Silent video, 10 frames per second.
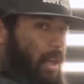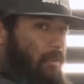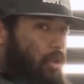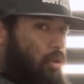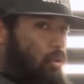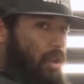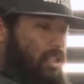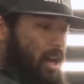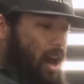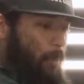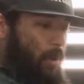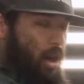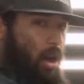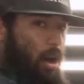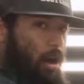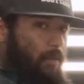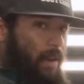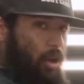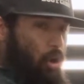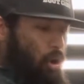even through the top of
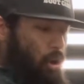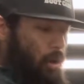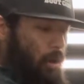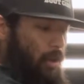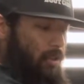a curl.